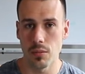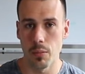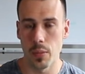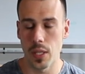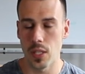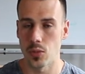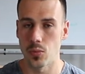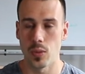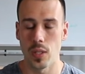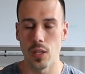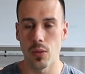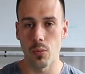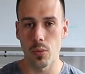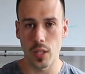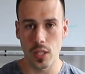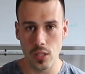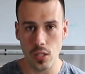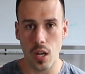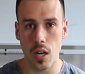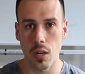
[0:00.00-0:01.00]
because we didn't
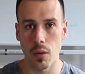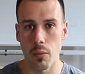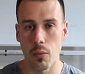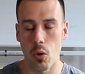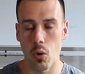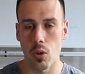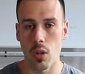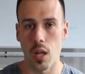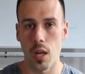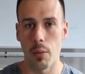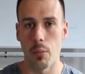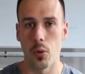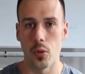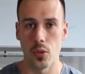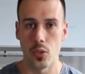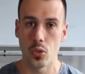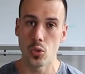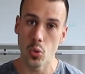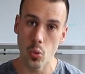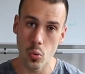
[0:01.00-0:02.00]
really talk a whole lot
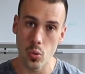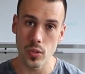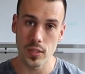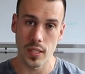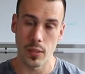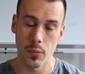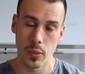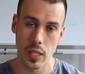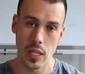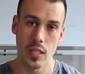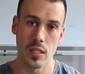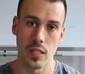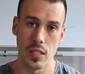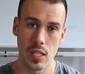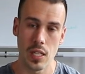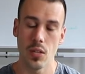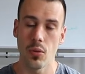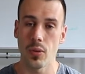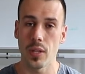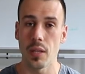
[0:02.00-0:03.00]
about the tools that we need to
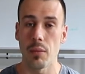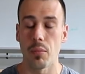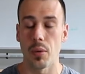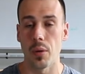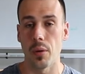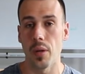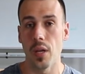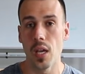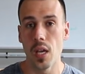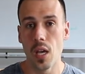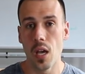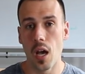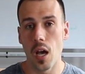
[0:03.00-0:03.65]
deal with it, but